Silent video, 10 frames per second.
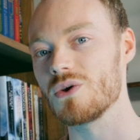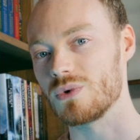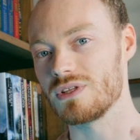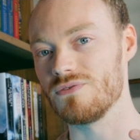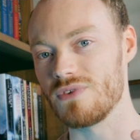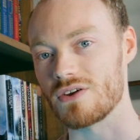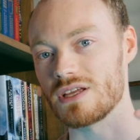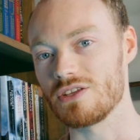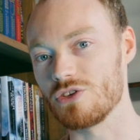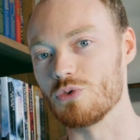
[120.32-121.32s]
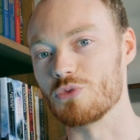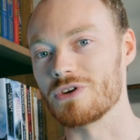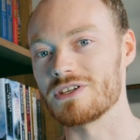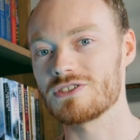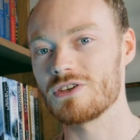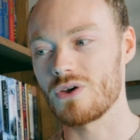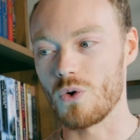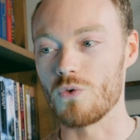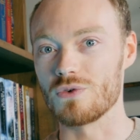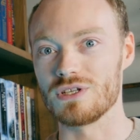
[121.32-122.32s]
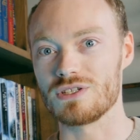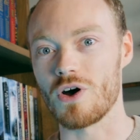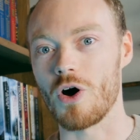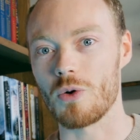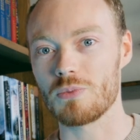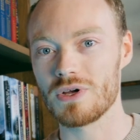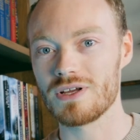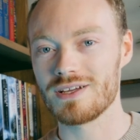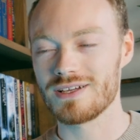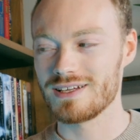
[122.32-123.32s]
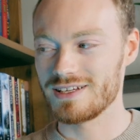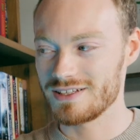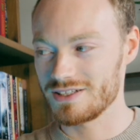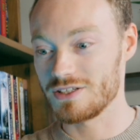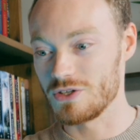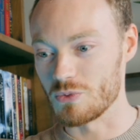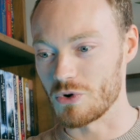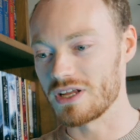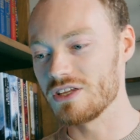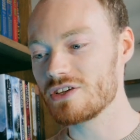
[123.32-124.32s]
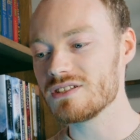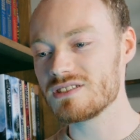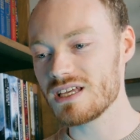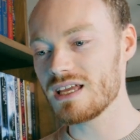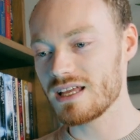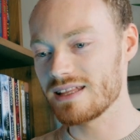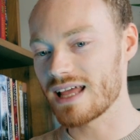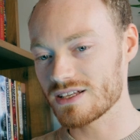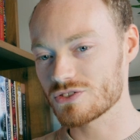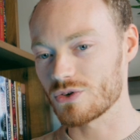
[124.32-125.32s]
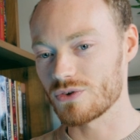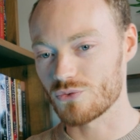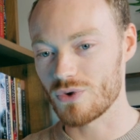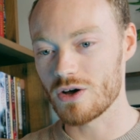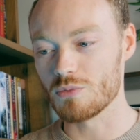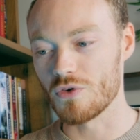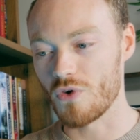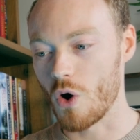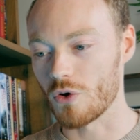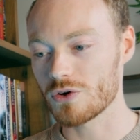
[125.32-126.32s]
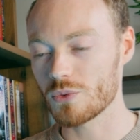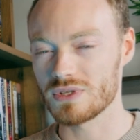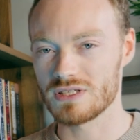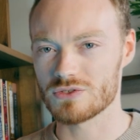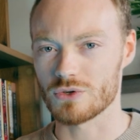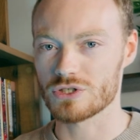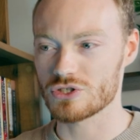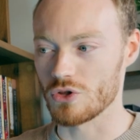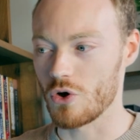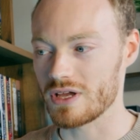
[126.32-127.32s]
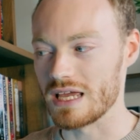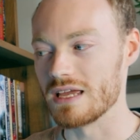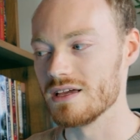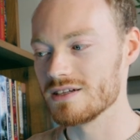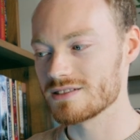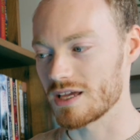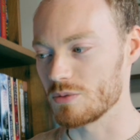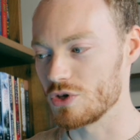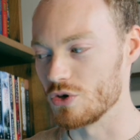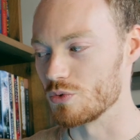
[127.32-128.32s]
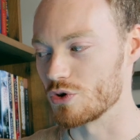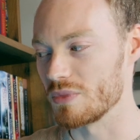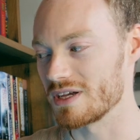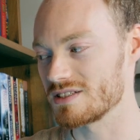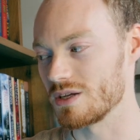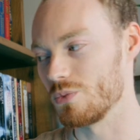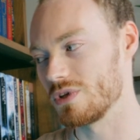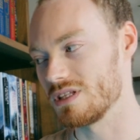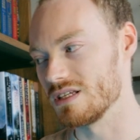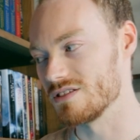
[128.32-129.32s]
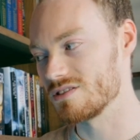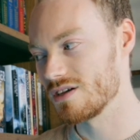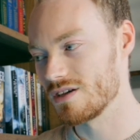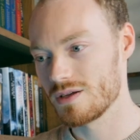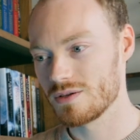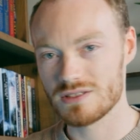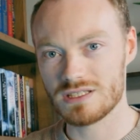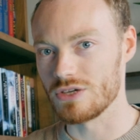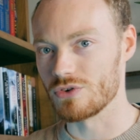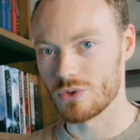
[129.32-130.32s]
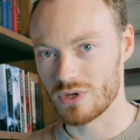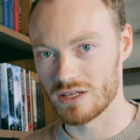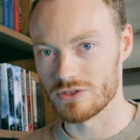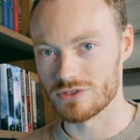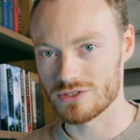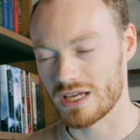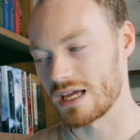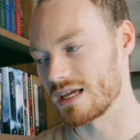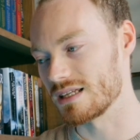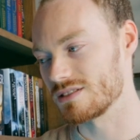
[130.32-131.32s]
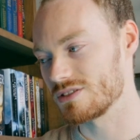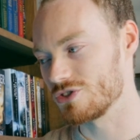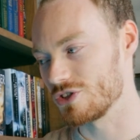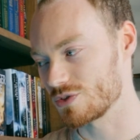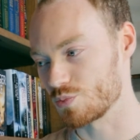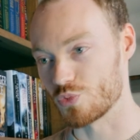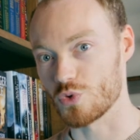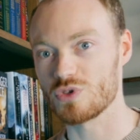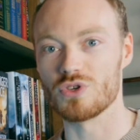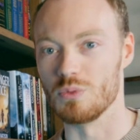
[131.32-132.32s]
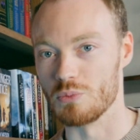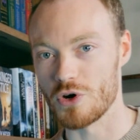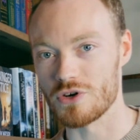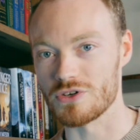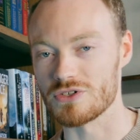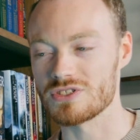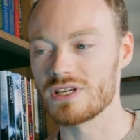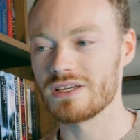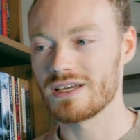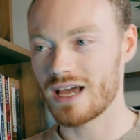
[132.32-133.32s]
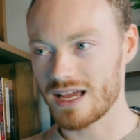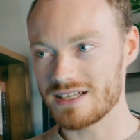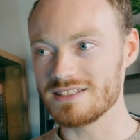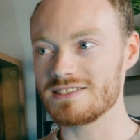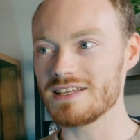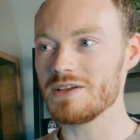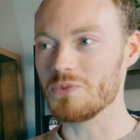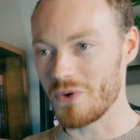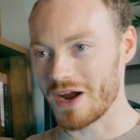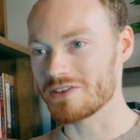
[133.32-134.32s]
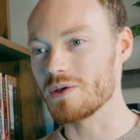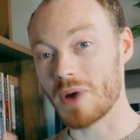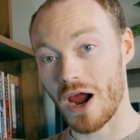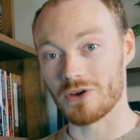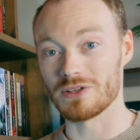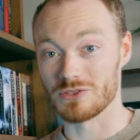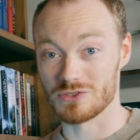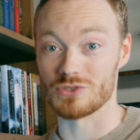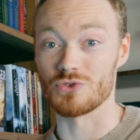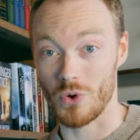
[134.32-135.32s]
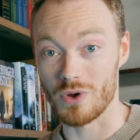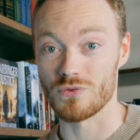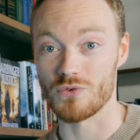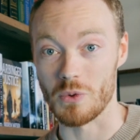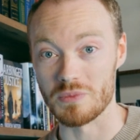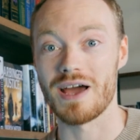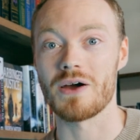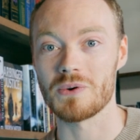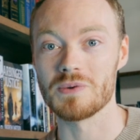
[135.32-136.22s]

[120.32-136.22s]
with the very humorous, over-the-top humor. And you can see in that sort of realm of horror with the sort of schlocky type humor mixed in with these serial killers and just brutal murders, I can see where the parallels are drawn from now.